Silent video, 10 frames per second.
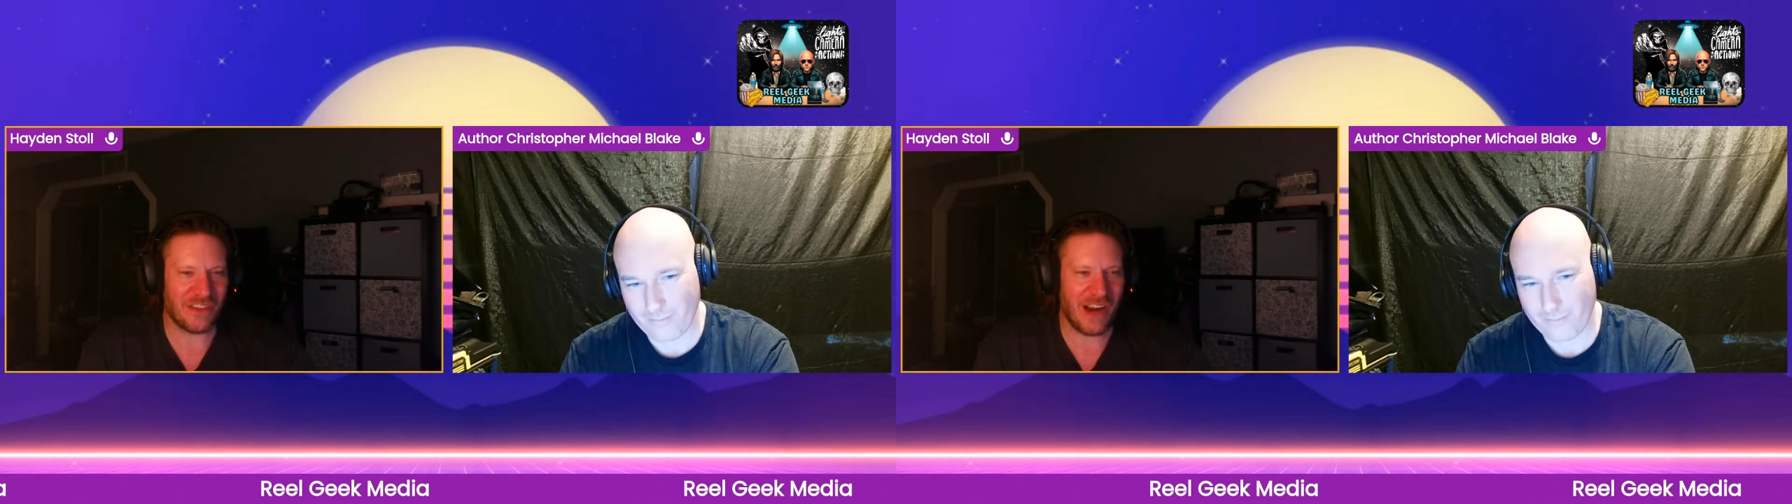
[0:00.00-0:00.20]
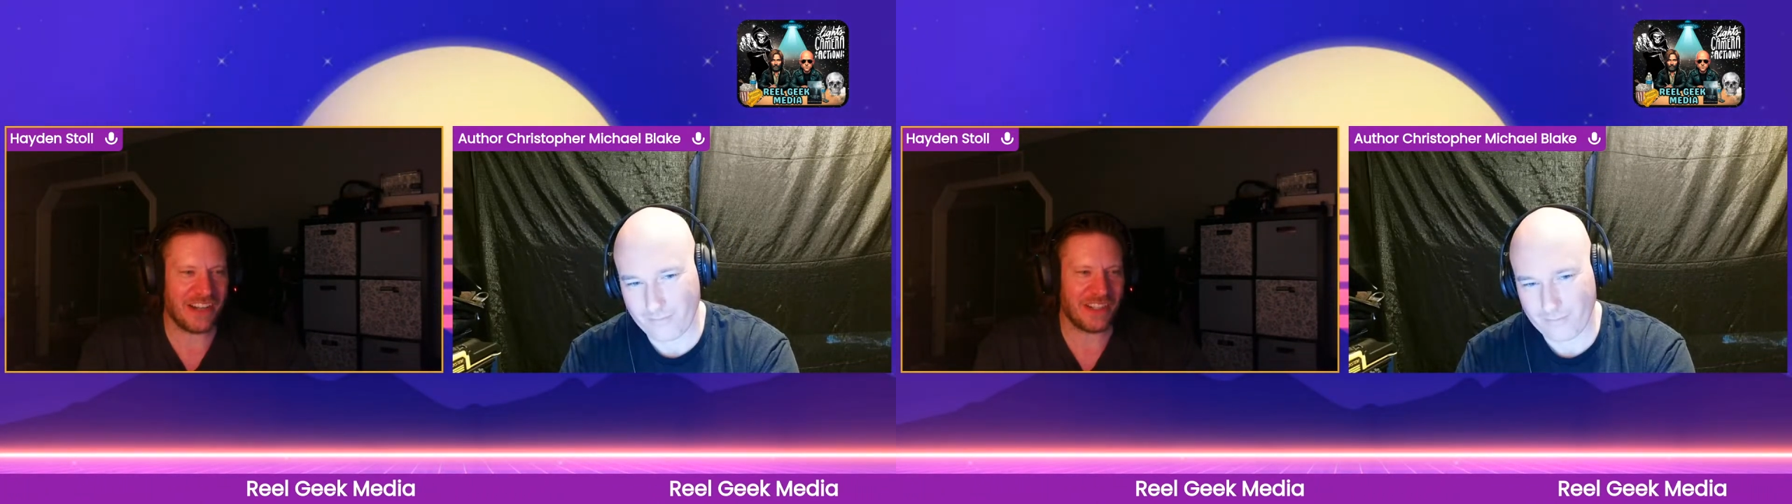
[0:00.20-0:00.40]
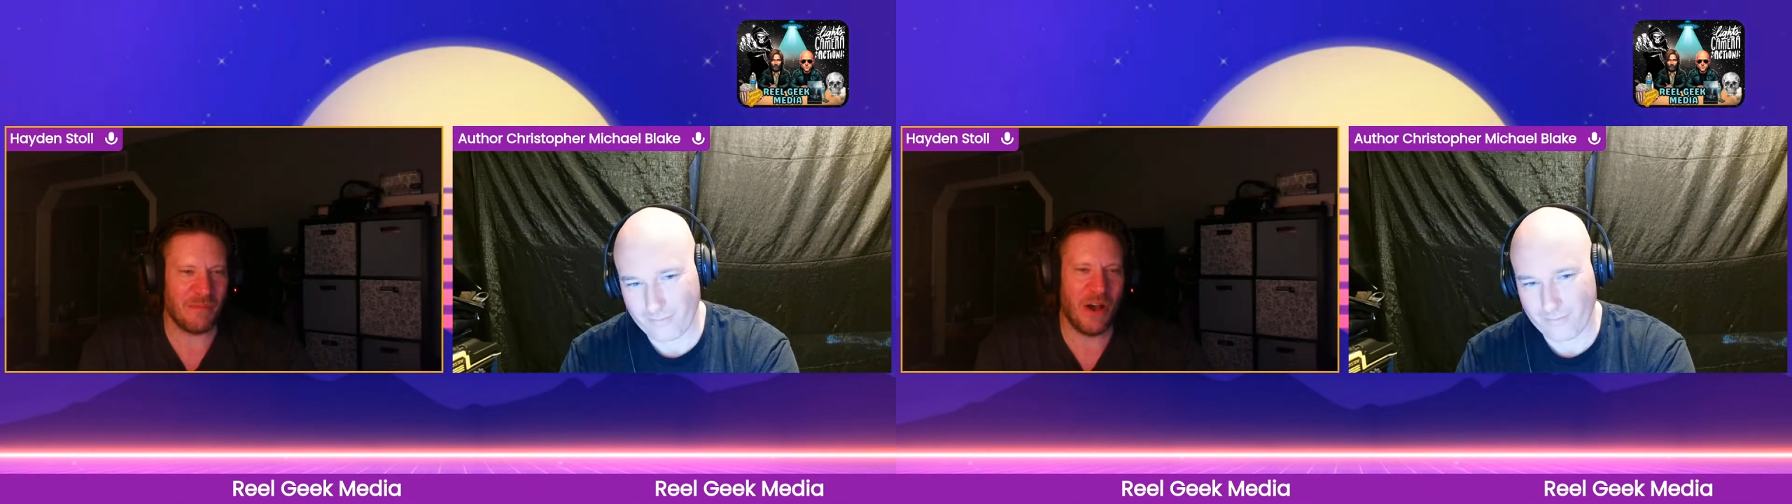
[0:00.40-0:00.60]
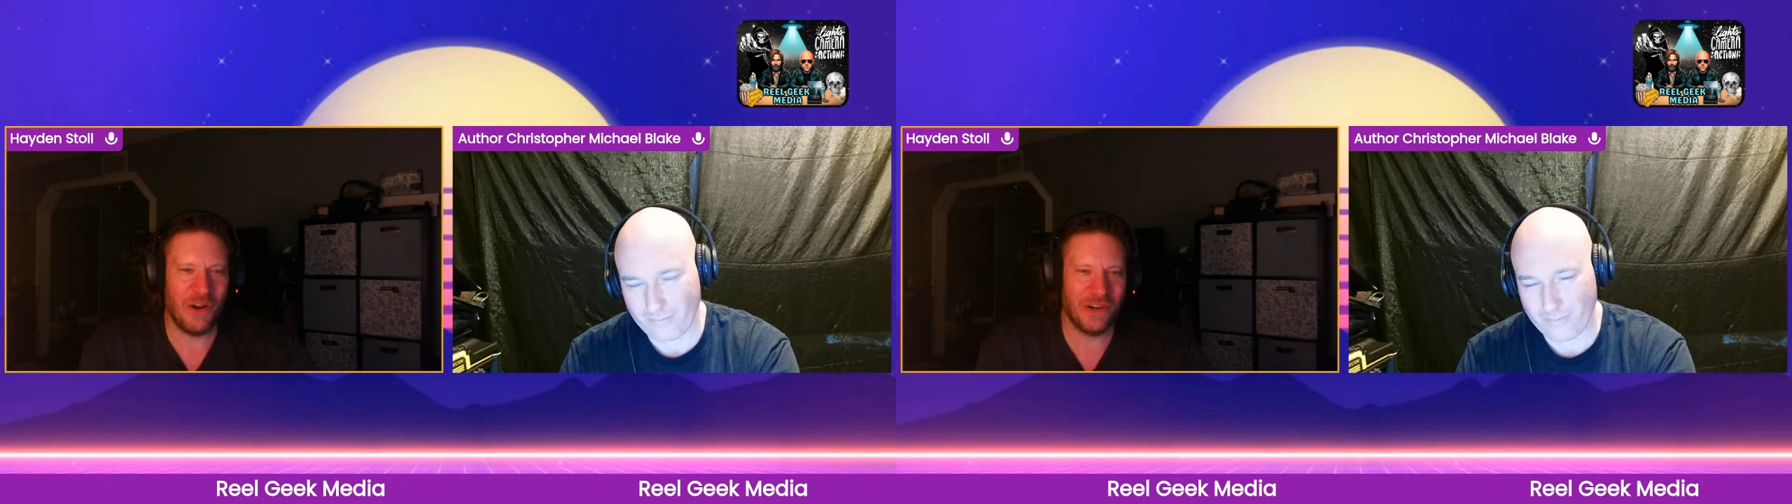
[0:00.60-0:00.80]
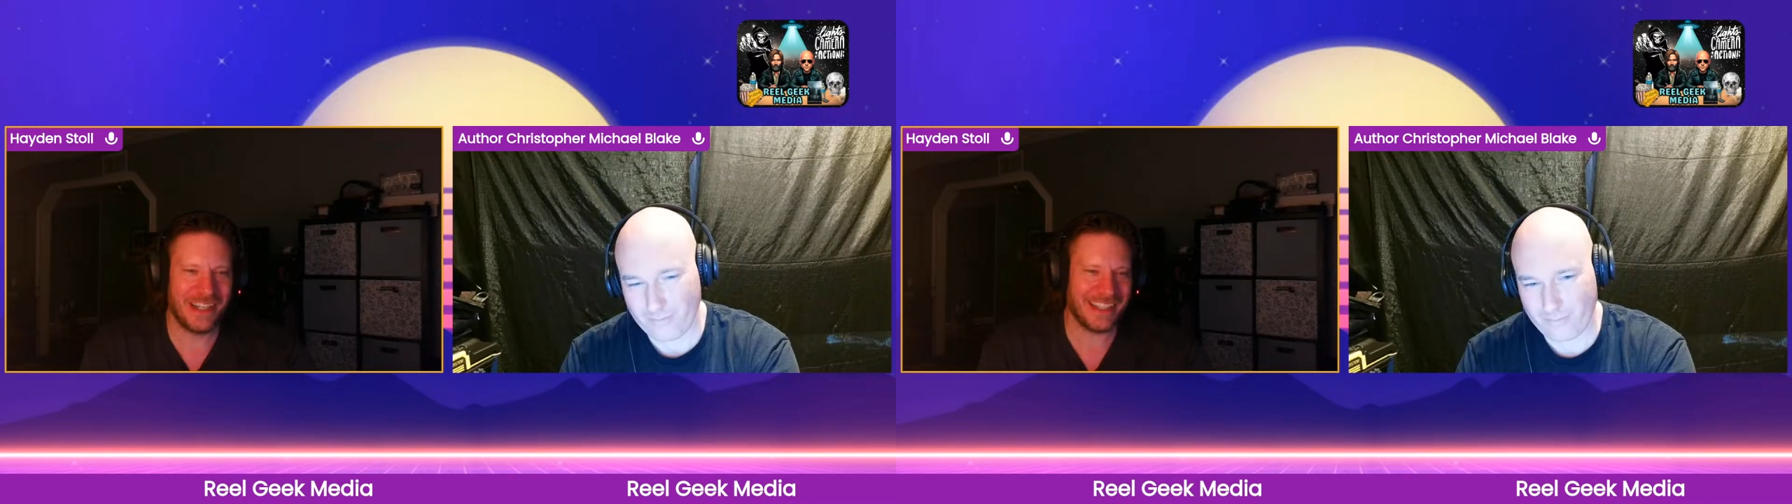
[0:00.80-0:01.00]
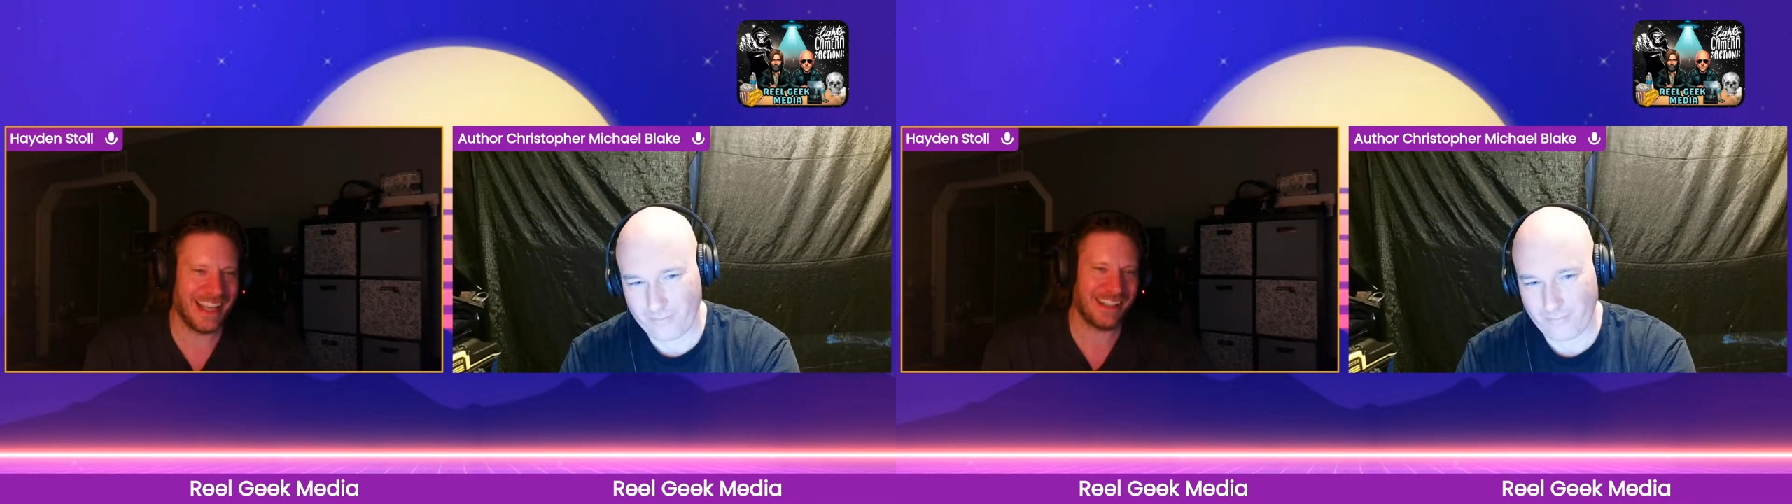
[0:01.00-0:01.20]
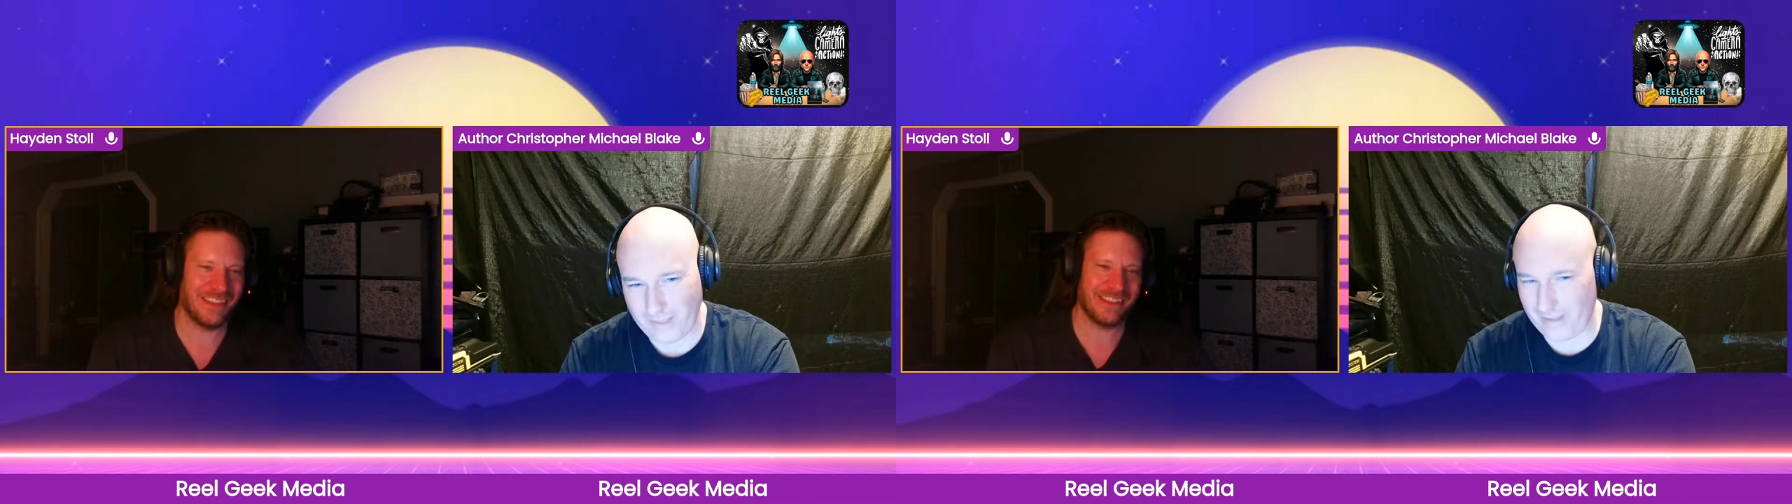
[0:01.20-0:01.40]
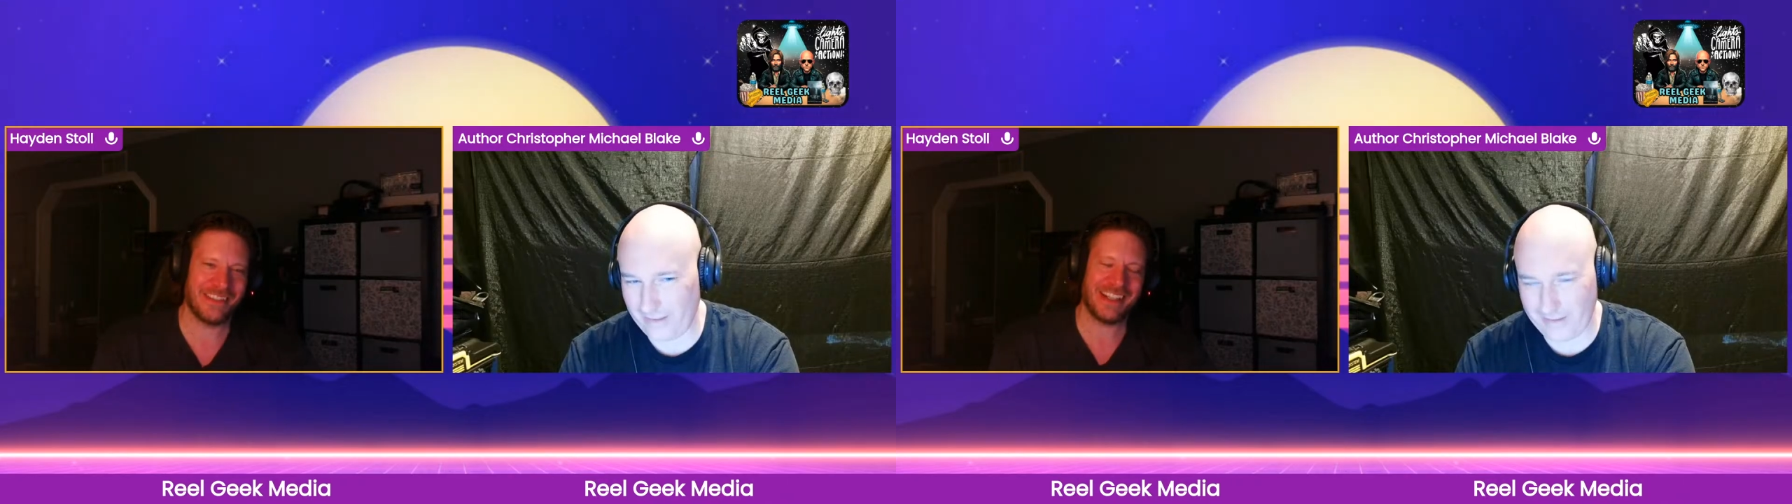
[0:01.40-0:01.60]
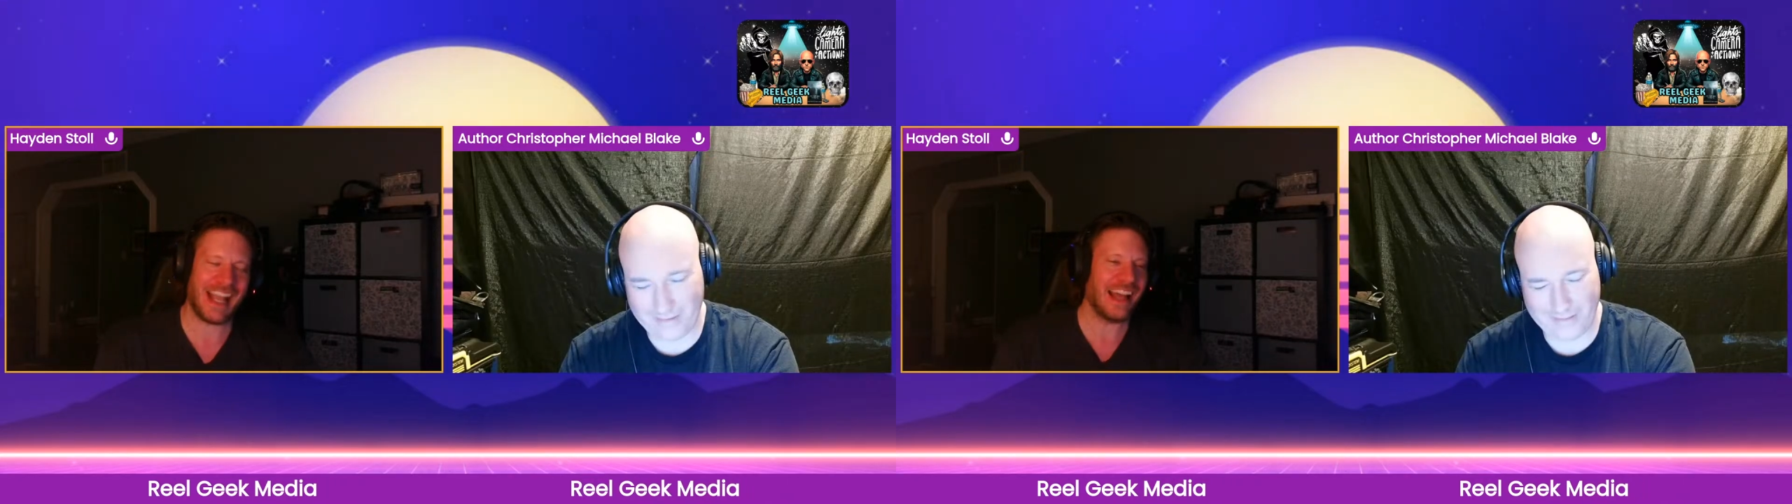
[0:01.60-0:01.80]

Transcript: crashing the motorcycle through the guy.